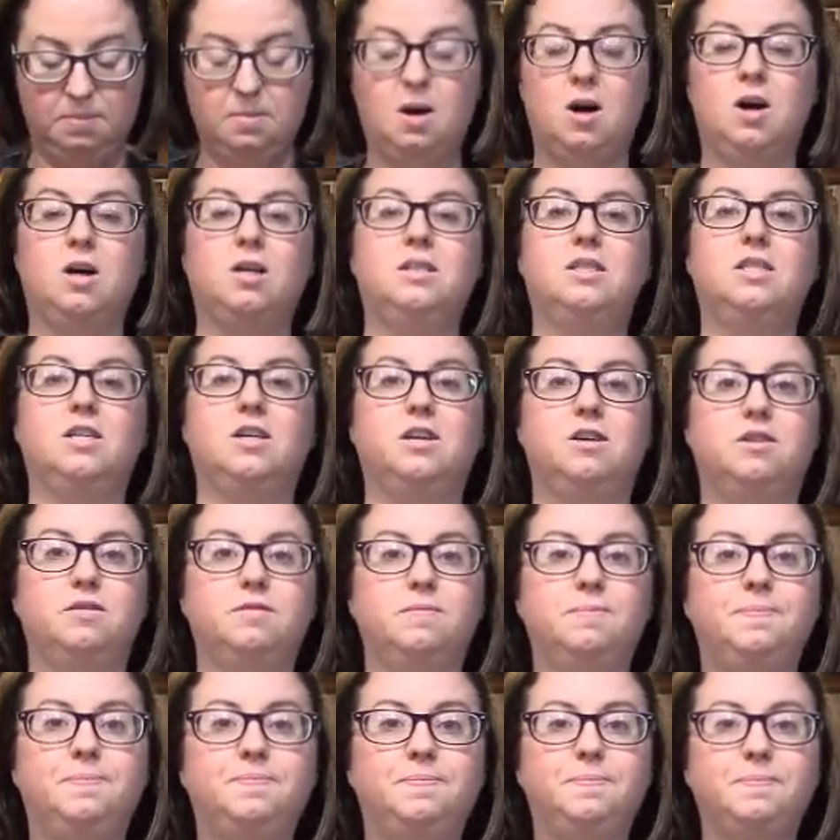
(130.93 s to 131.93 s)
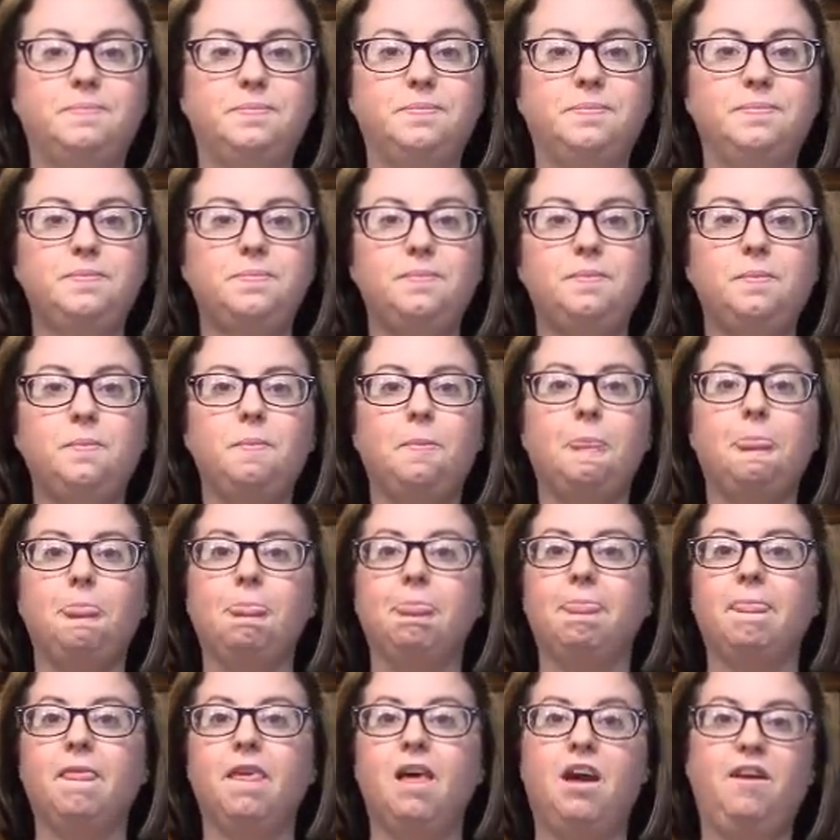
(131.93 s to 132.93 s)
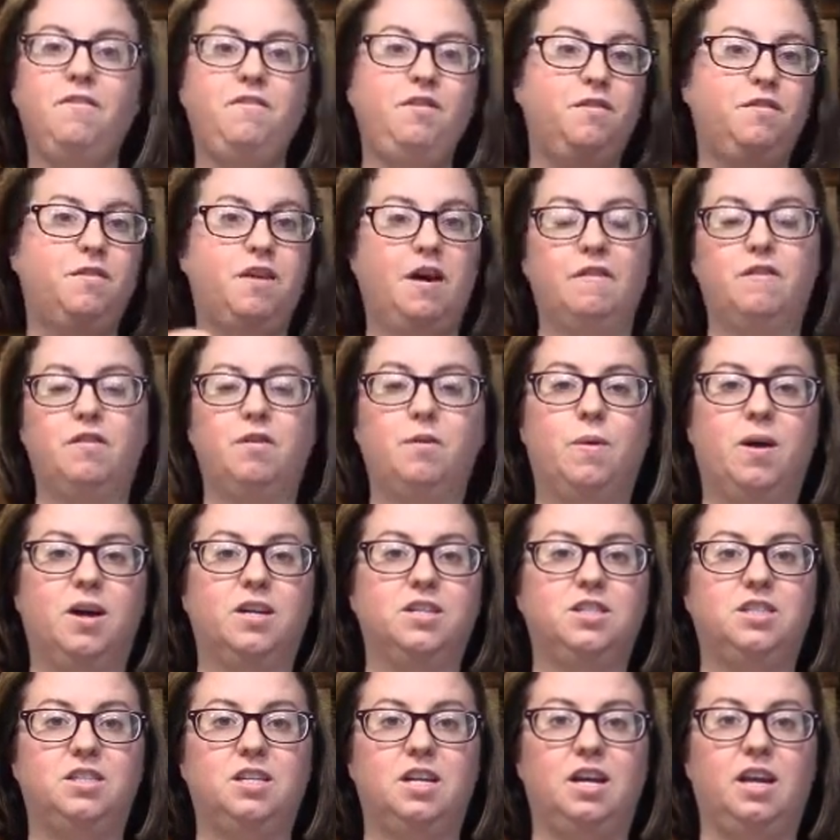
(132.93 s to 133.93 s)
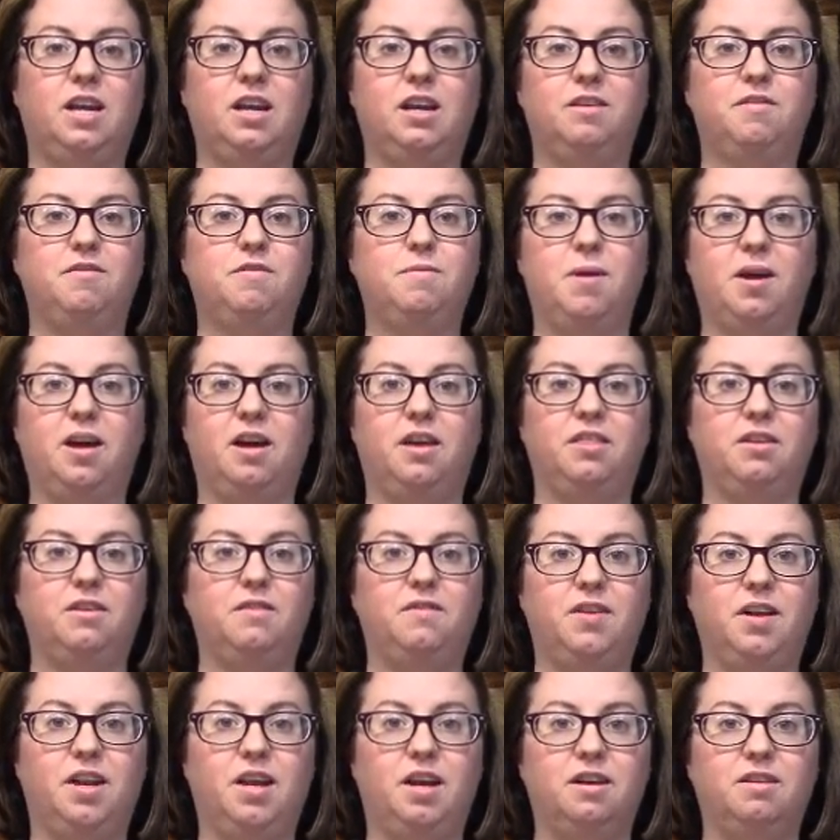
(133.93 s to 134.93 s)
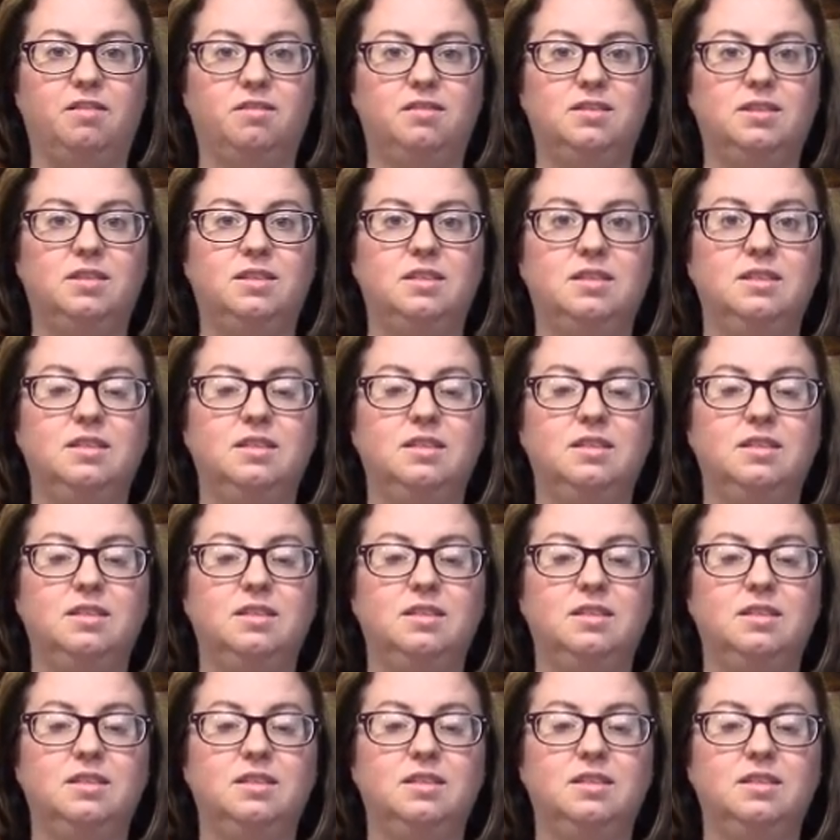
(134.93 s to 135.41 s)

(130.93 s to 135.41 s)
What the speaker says: Also, if you've ever watched any of my other videos,